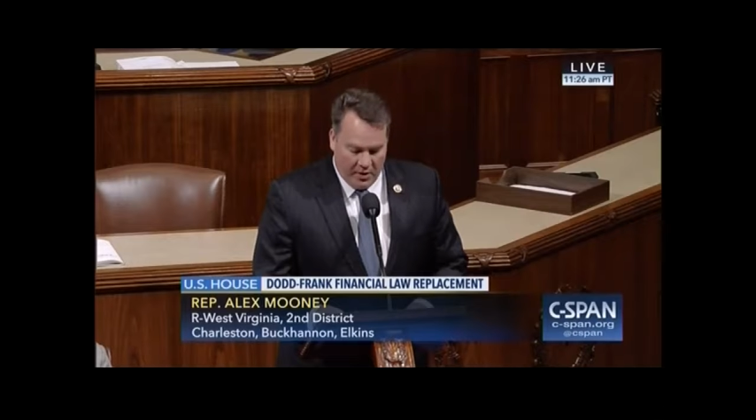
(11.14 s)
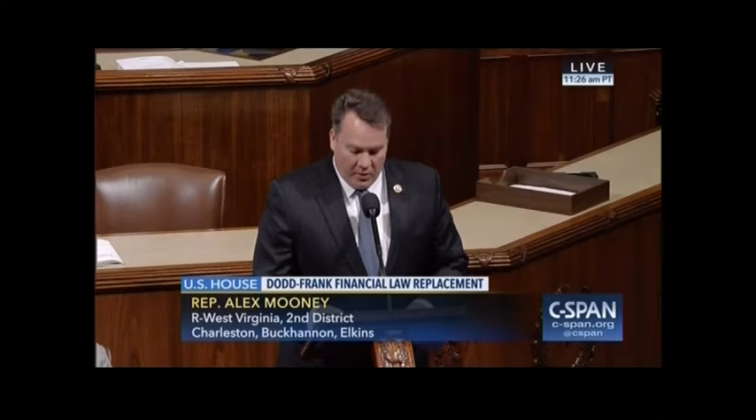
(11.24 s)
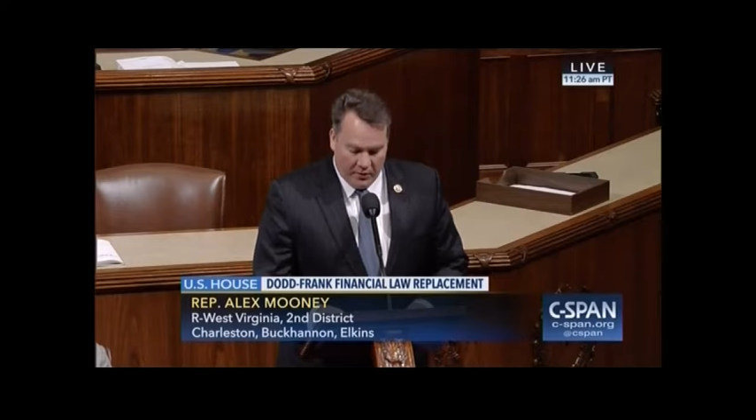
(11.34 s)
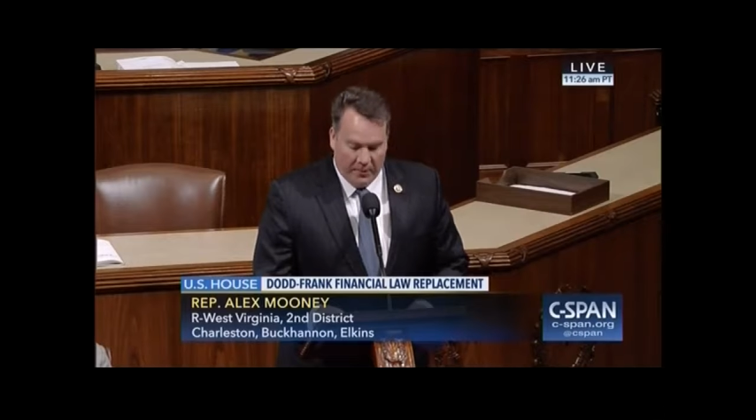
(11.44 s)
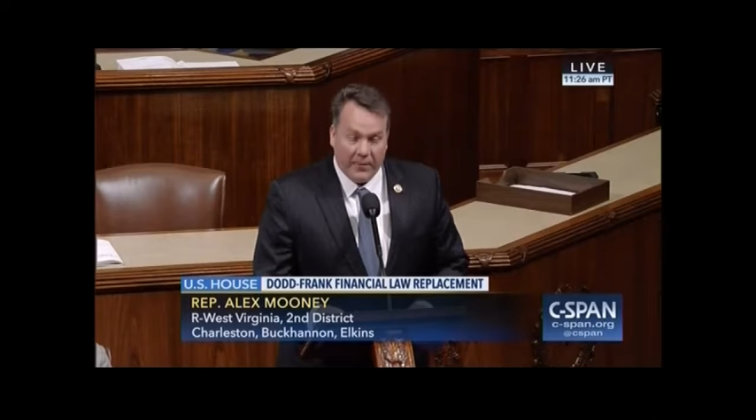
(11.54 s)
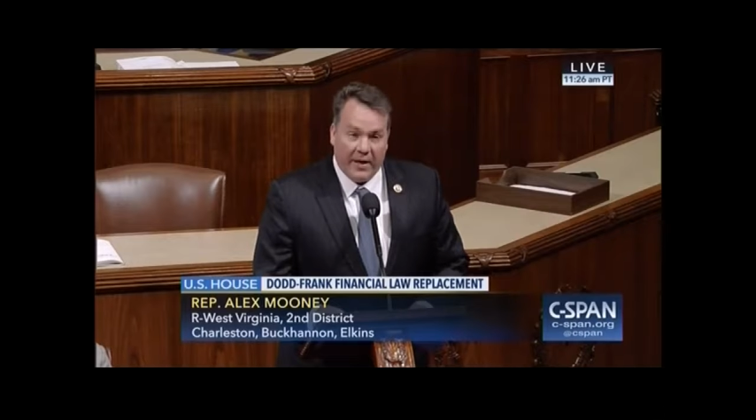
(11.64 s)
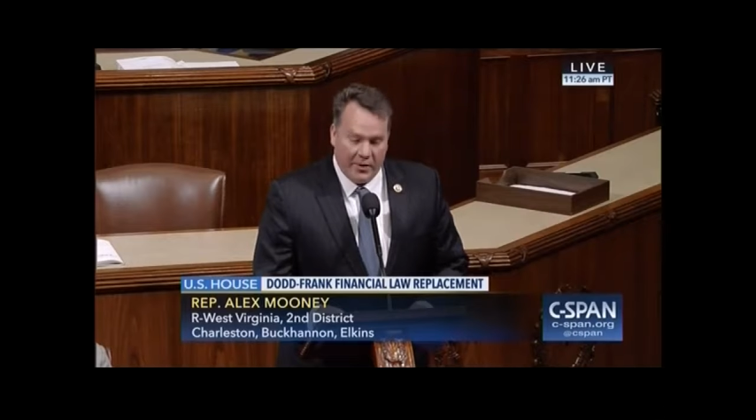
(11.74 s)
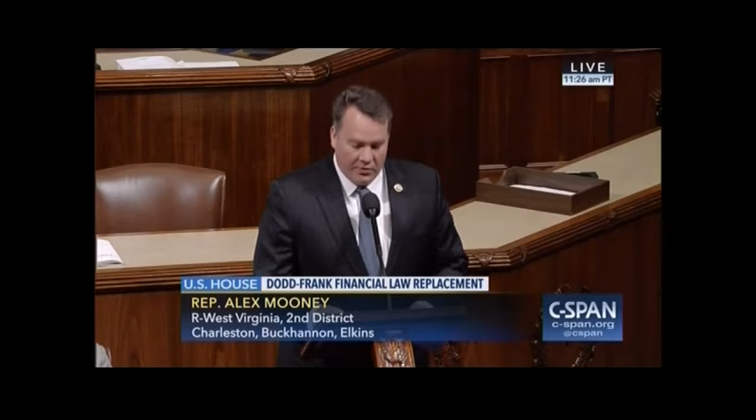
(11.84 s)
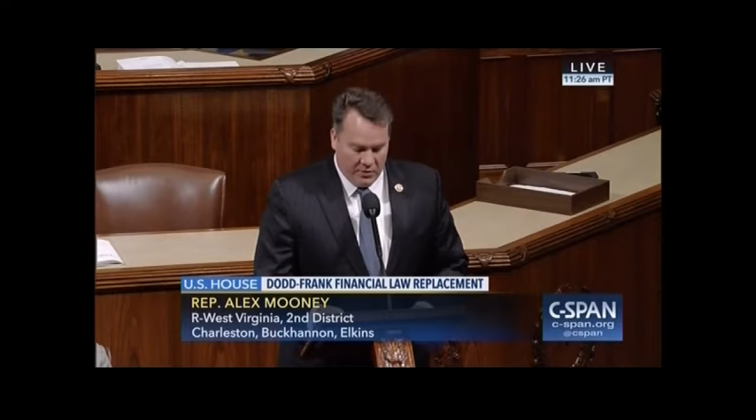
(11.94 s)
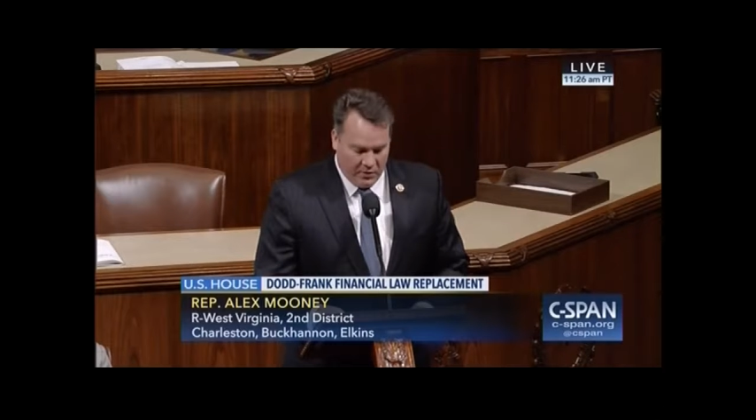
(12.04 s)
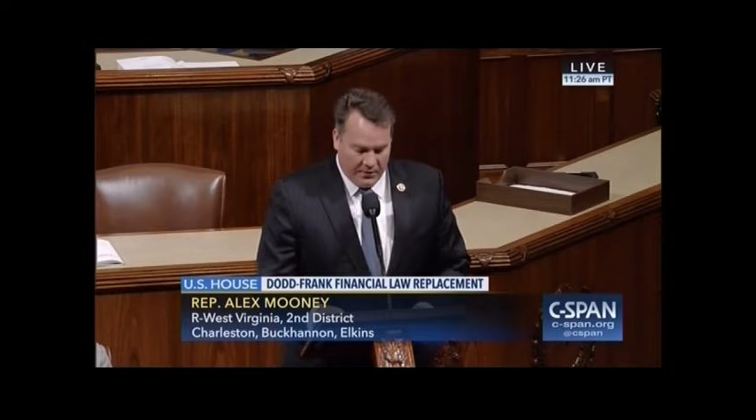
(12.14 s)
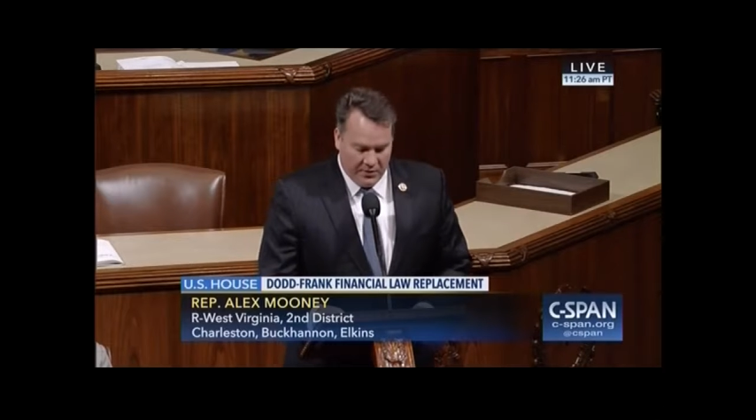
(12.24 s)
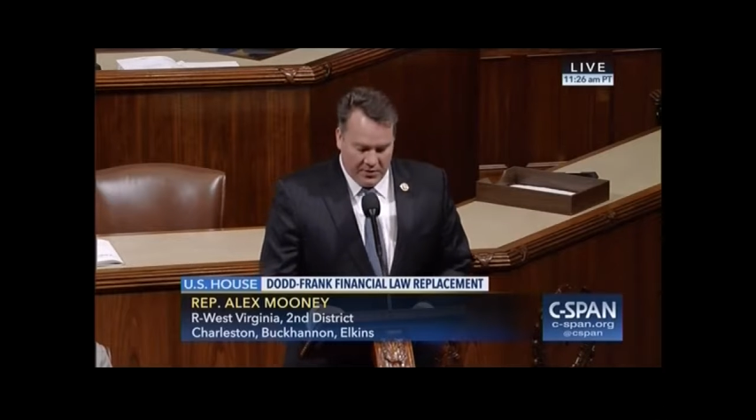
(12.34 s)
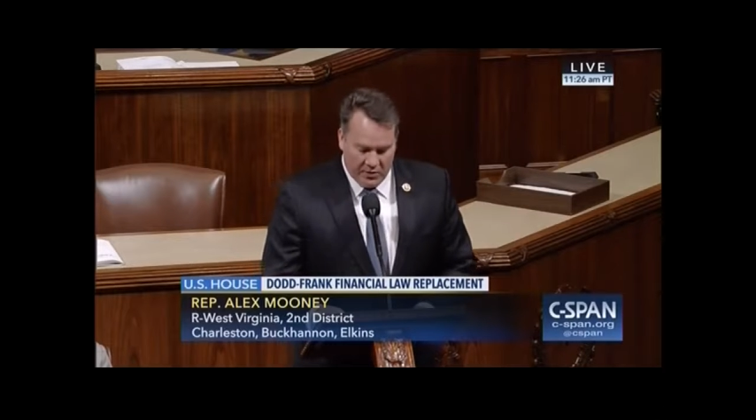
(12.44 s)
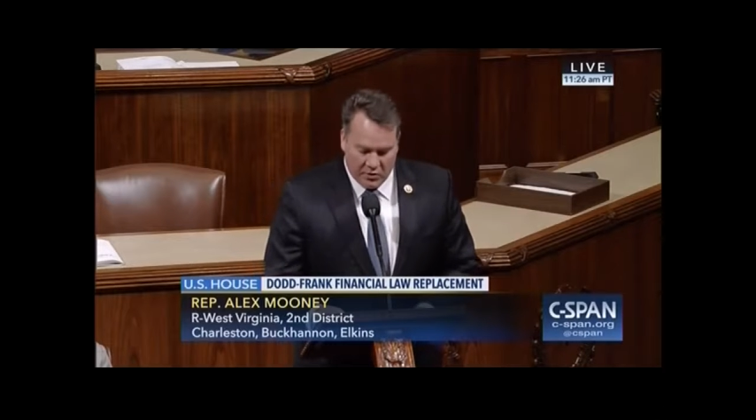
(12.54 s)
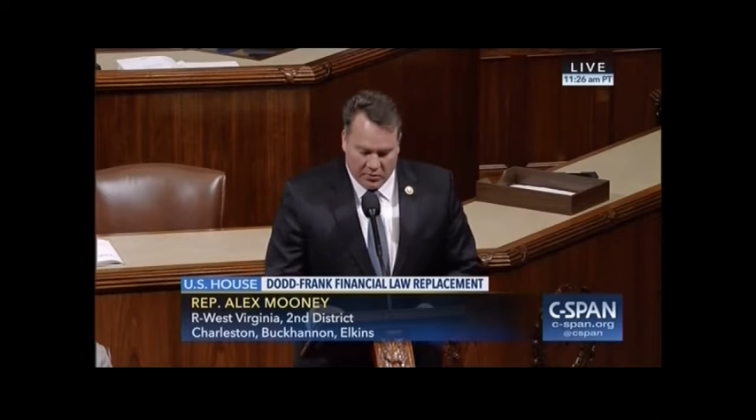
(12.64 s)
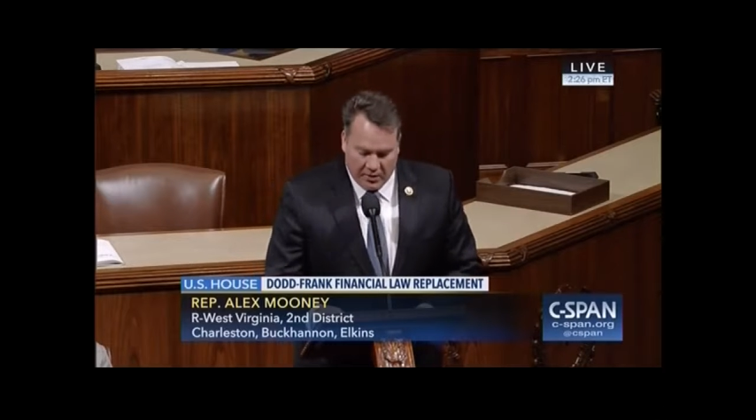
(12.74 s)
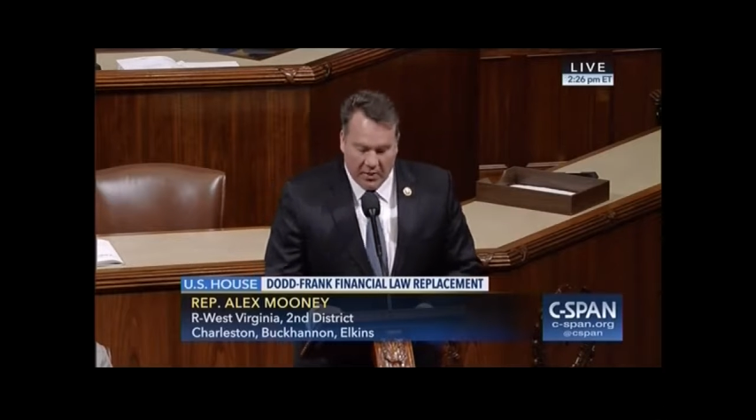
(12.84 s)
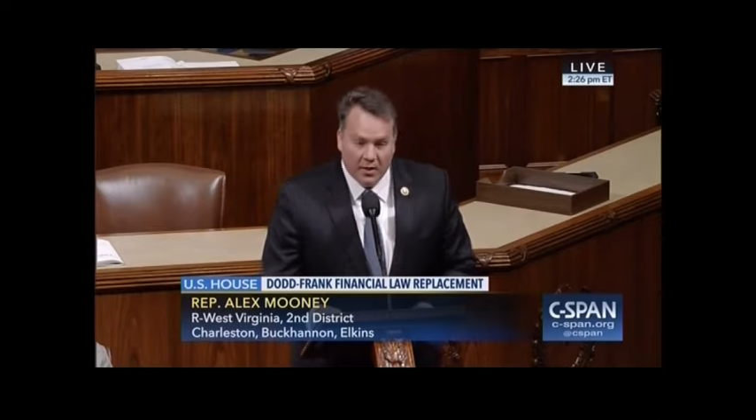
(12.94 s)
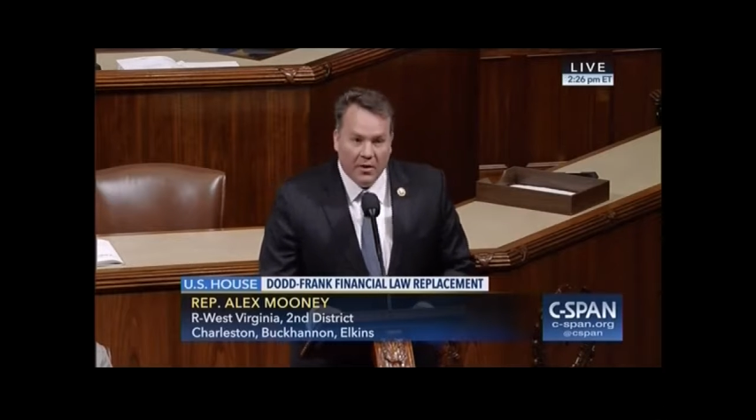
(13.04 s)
on the financial services industry